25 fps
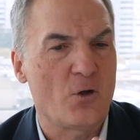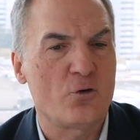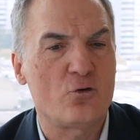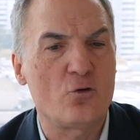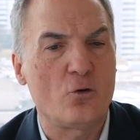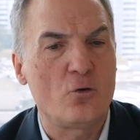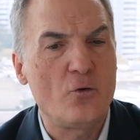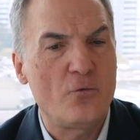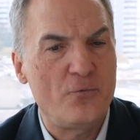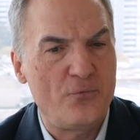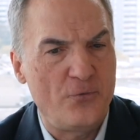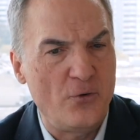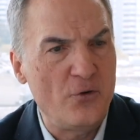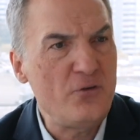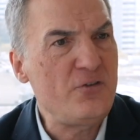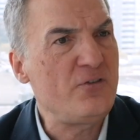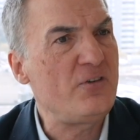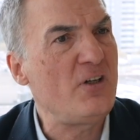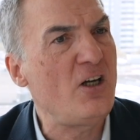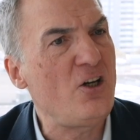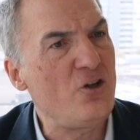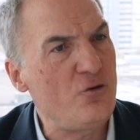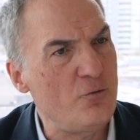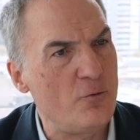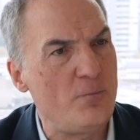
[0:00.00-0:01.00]
So the first
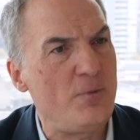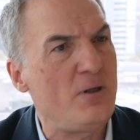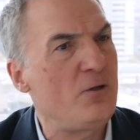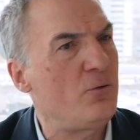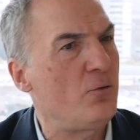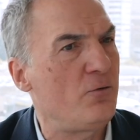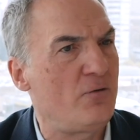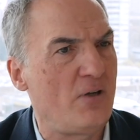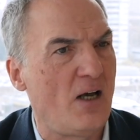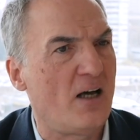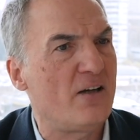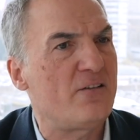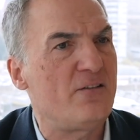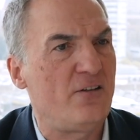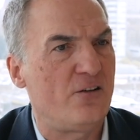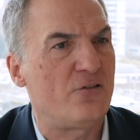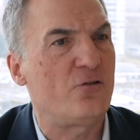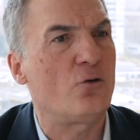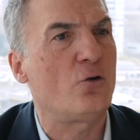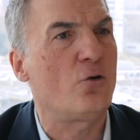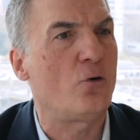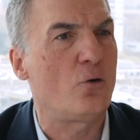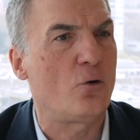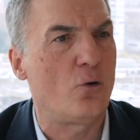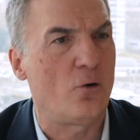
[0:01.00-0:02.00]
stage would be to tax this
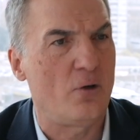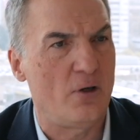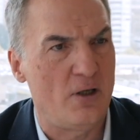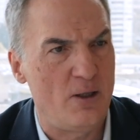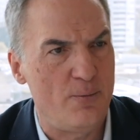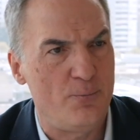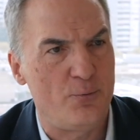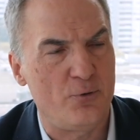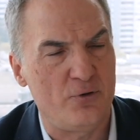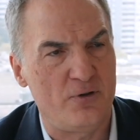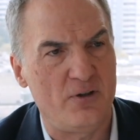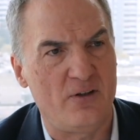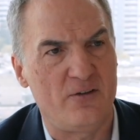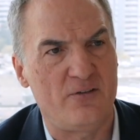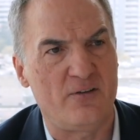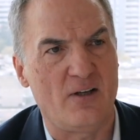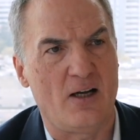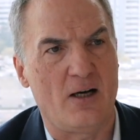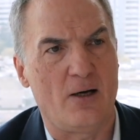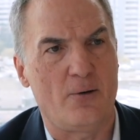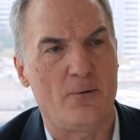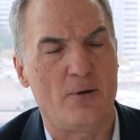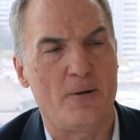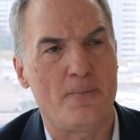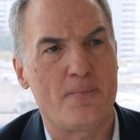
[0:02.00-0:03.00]
so-called imputed
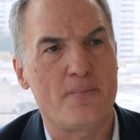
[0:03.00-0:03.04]
salary.